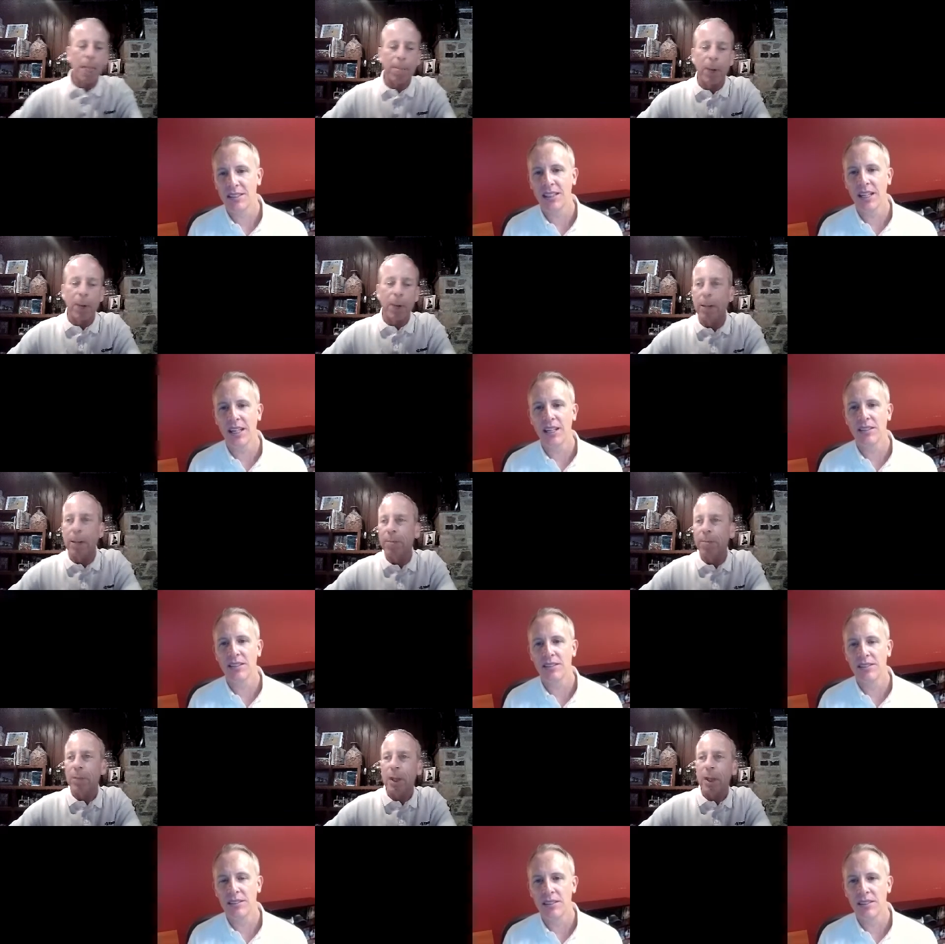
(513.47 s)
Speaker 1: yeah. but
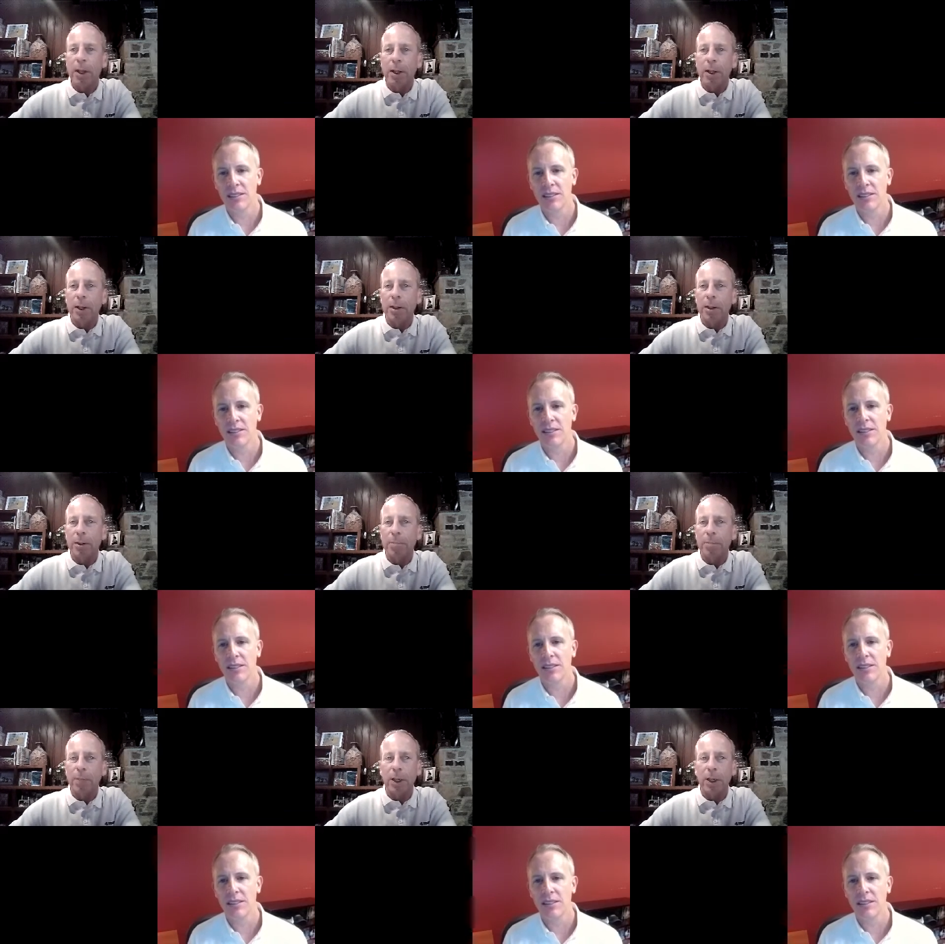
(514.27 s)

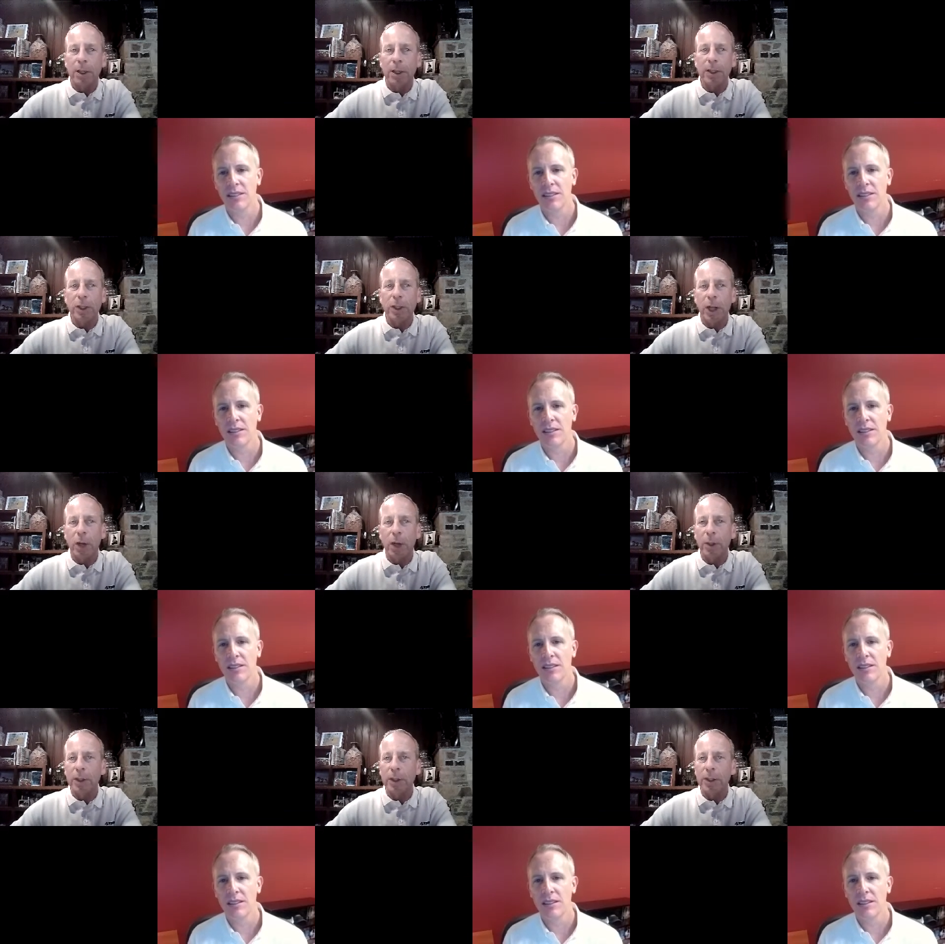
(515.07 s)
but it is you know
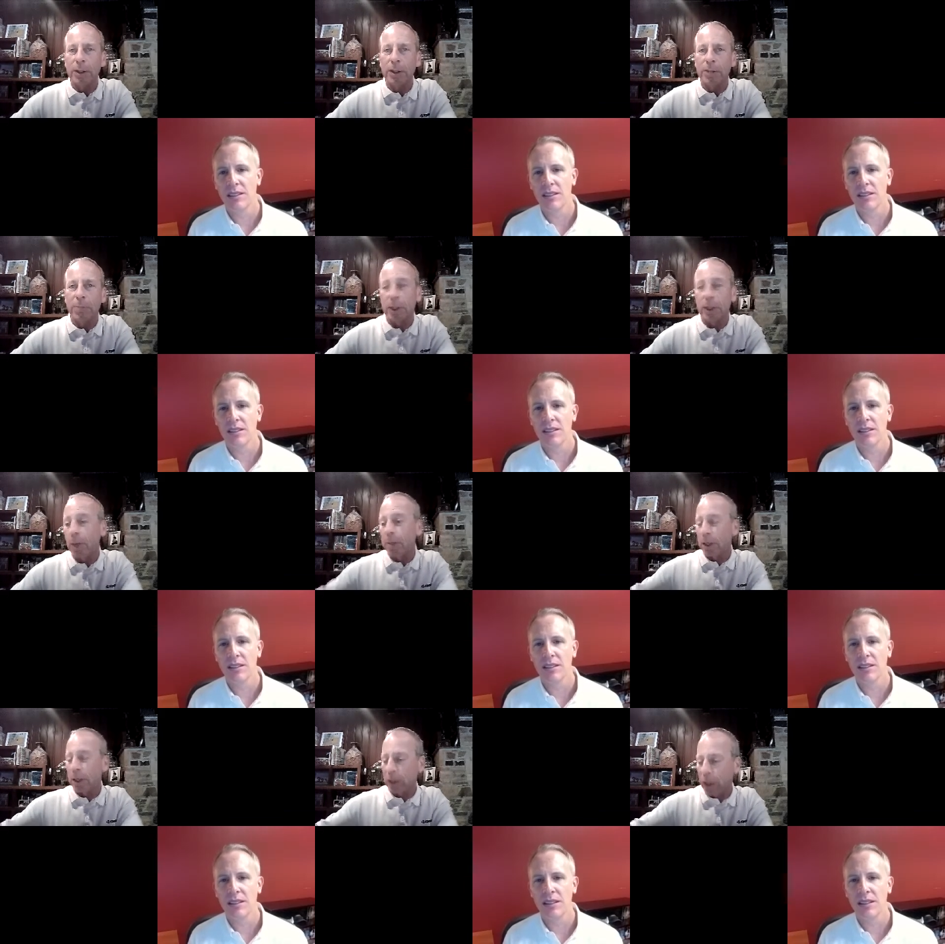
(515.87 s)
it, it, might not be
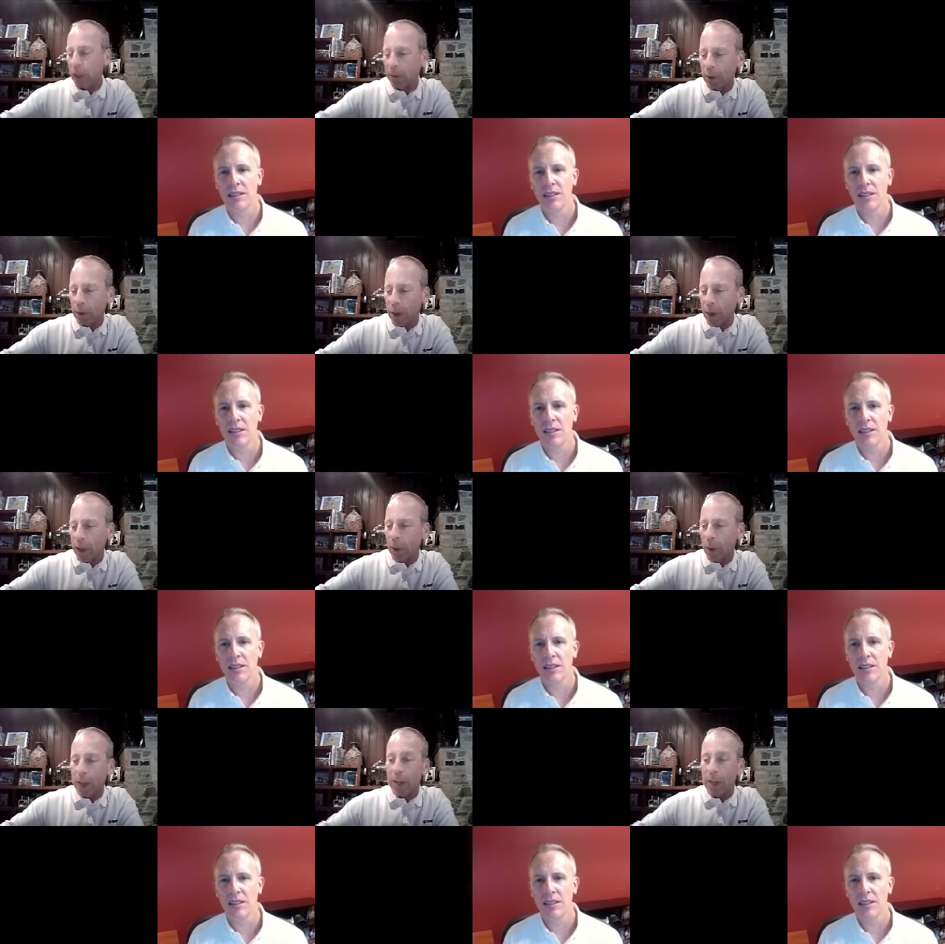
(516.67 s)
accepted right
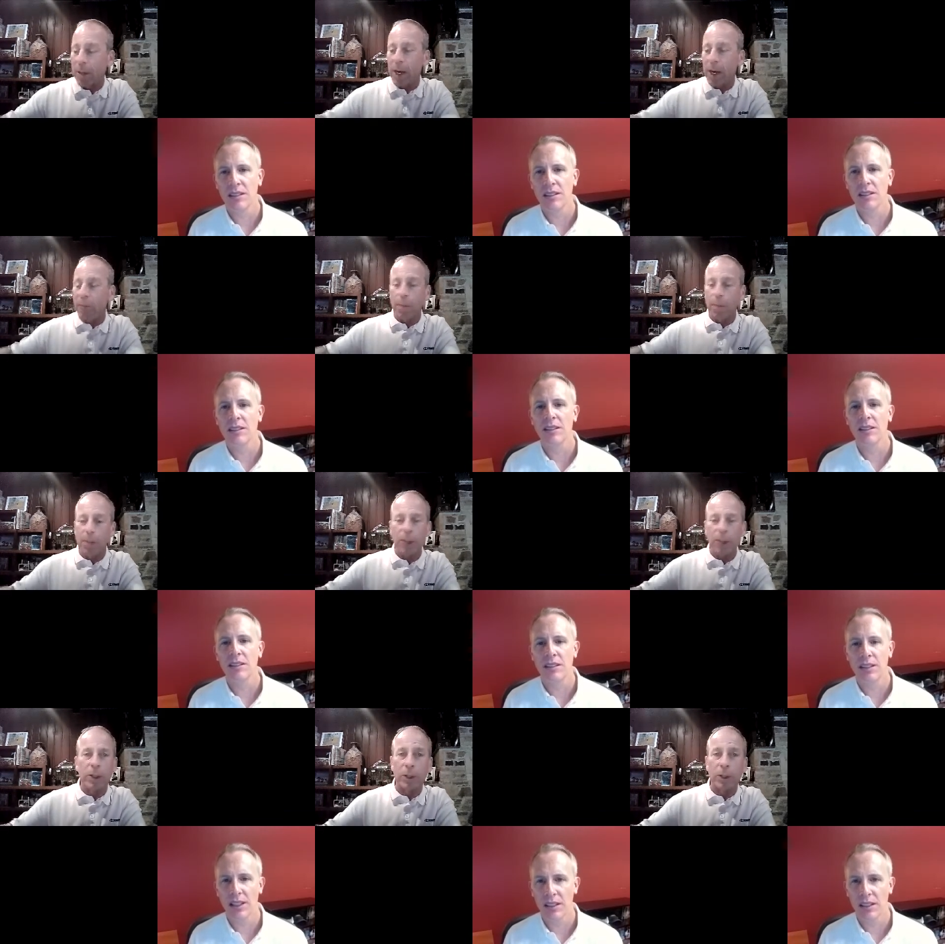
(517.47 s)
away. They might have
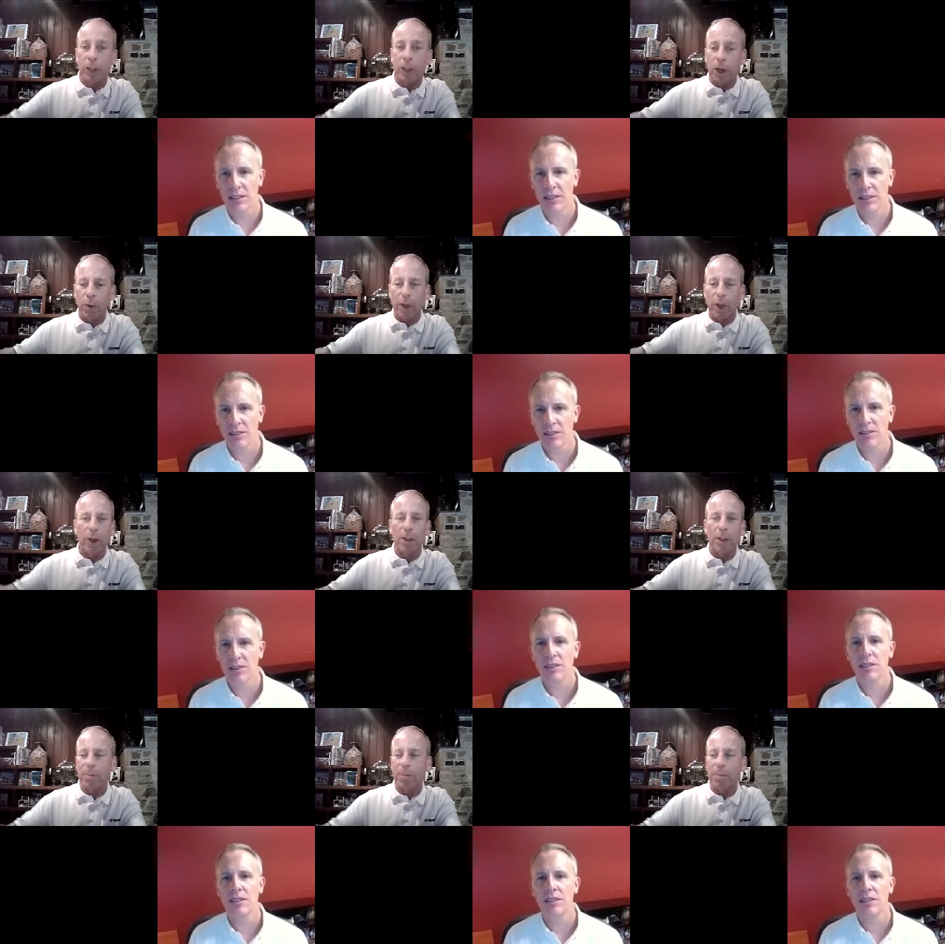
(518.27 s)
opinions that are right on the